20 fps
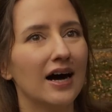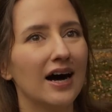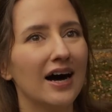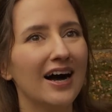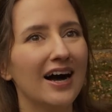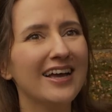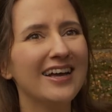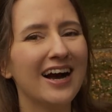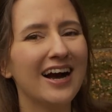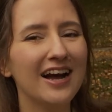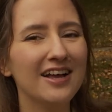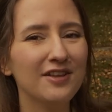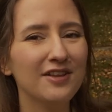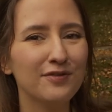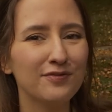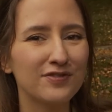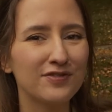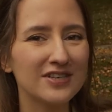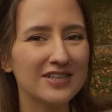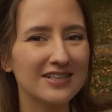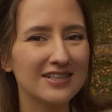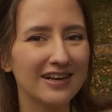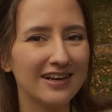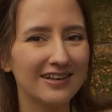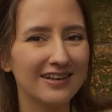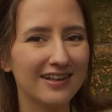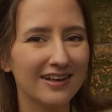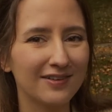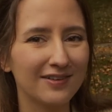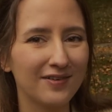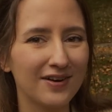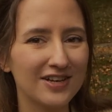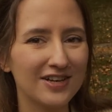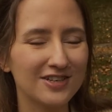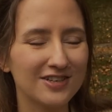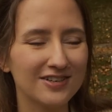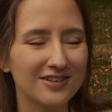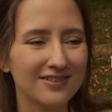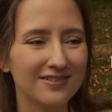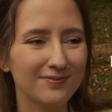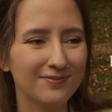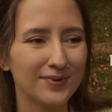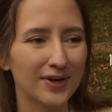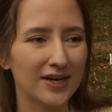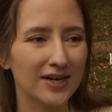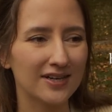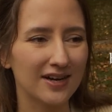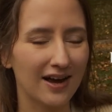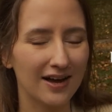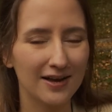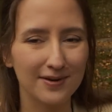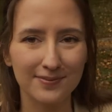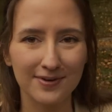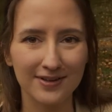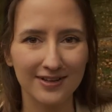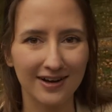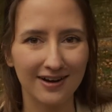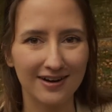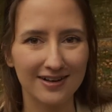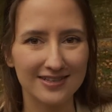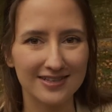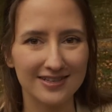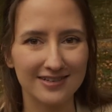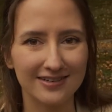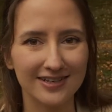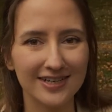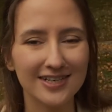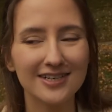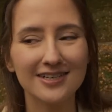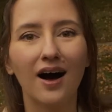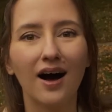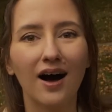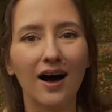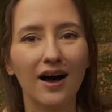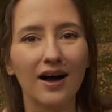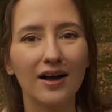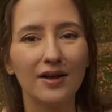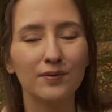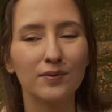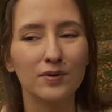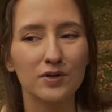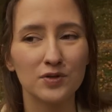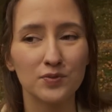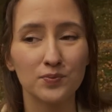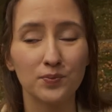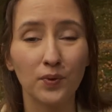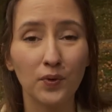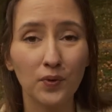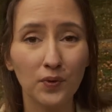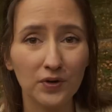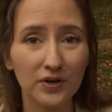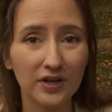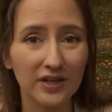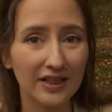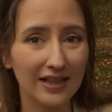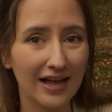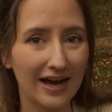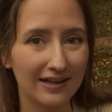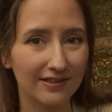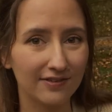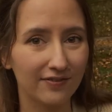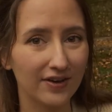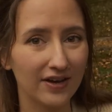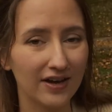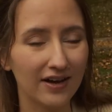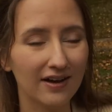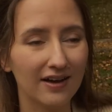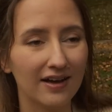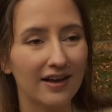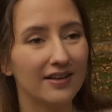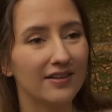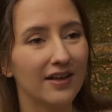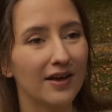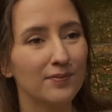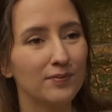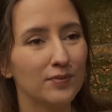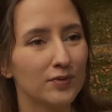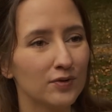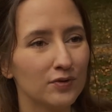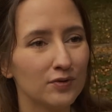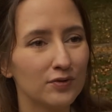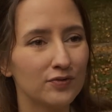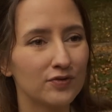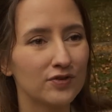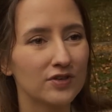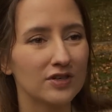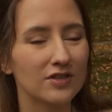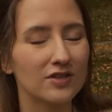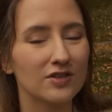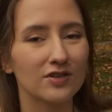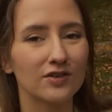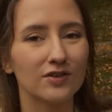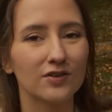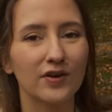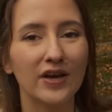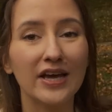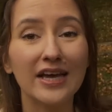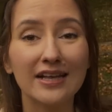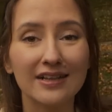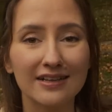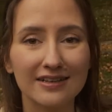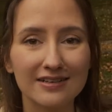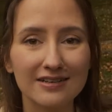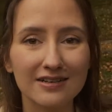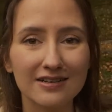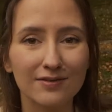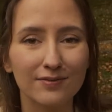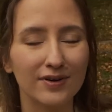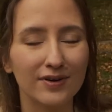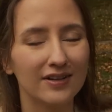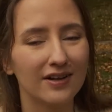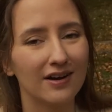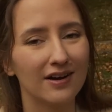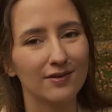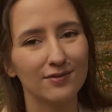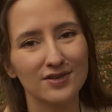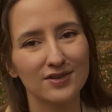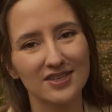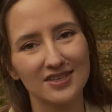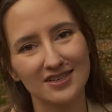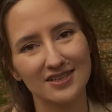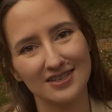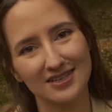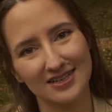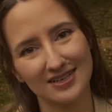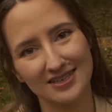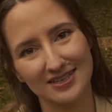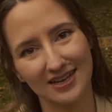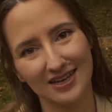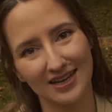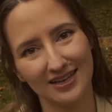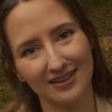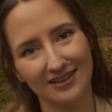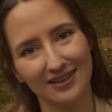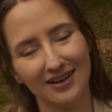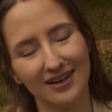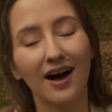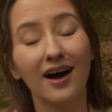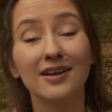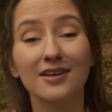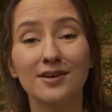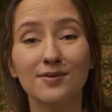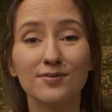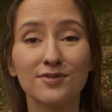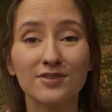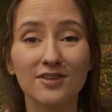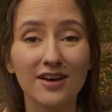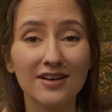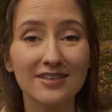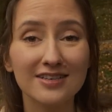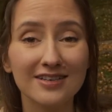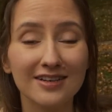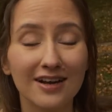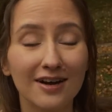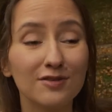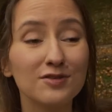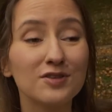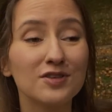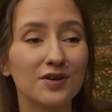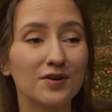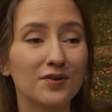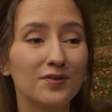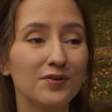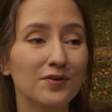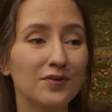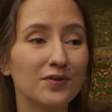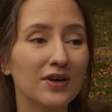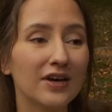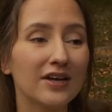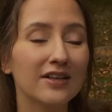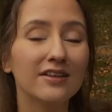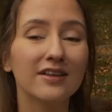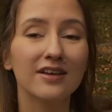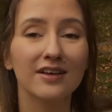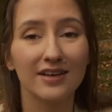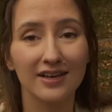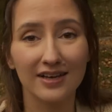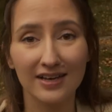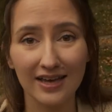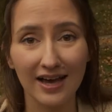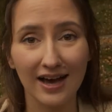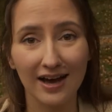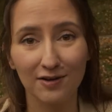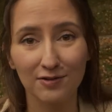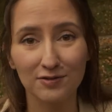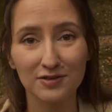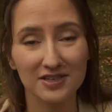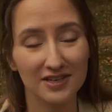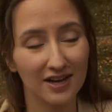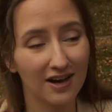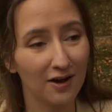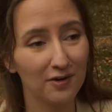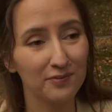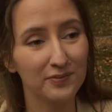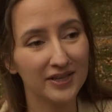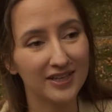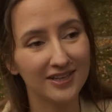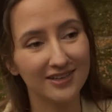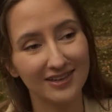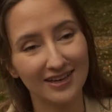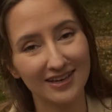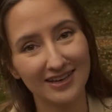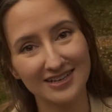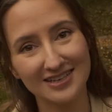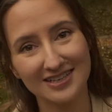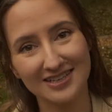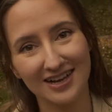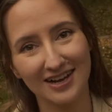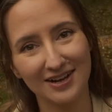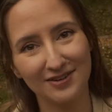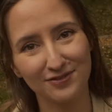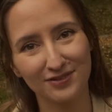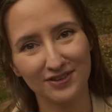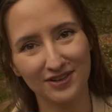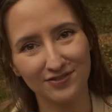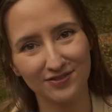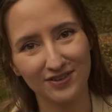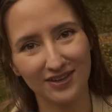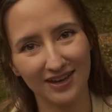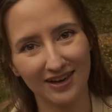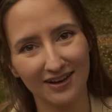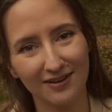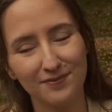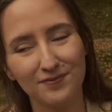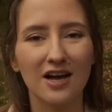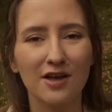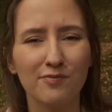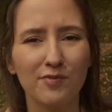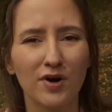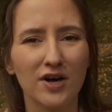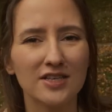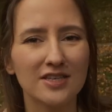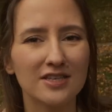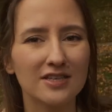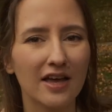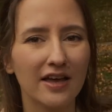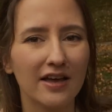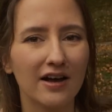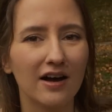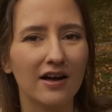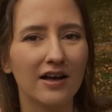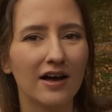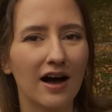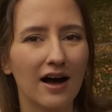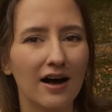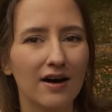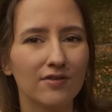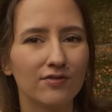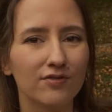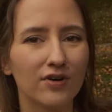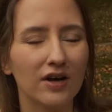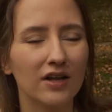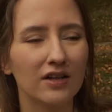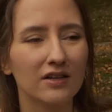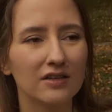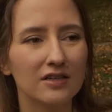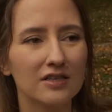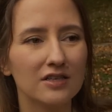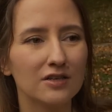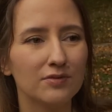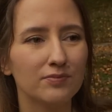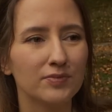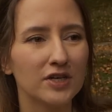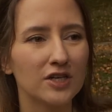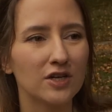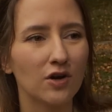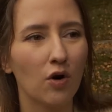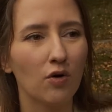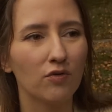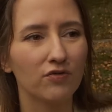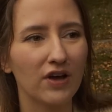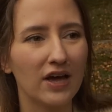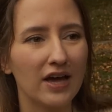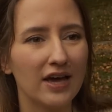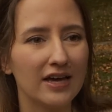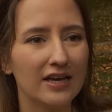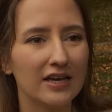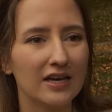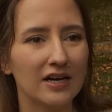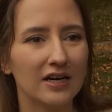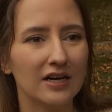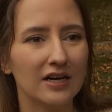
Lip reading: I kind of dislike that question, but I am gonna answer it. I was born in Latvia and I moved to England when I was 16. I am 30 now, so you can count how many years I've lived here. I must say I have a little bit of a